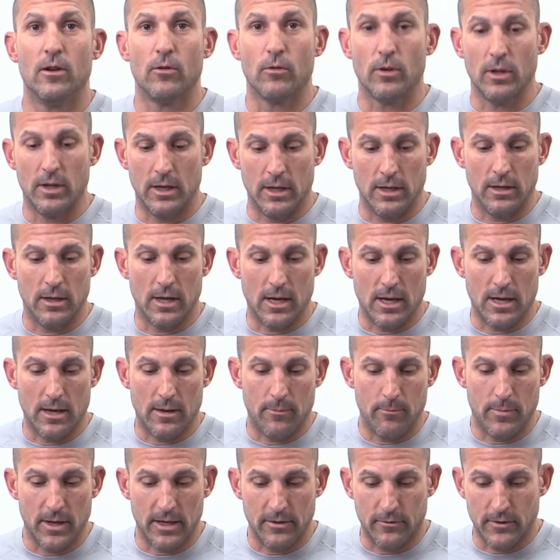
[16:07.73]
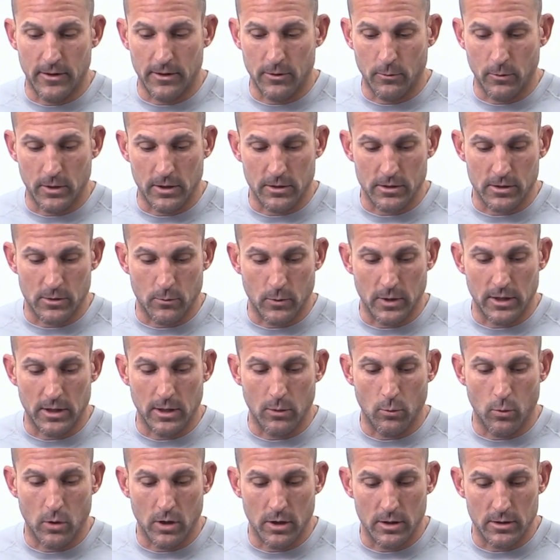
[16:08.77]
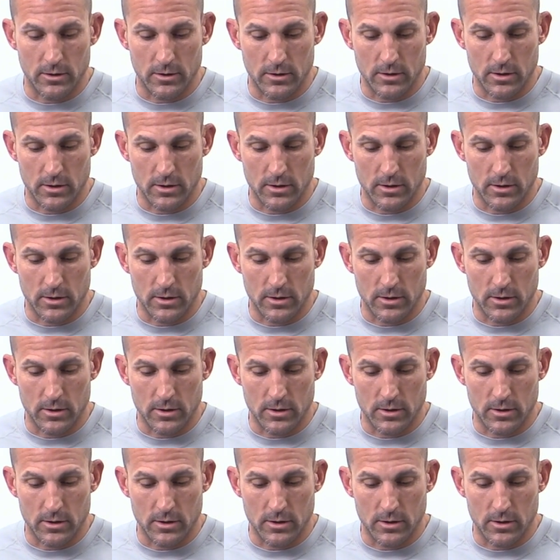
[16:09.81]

really benefit the winners on what they won.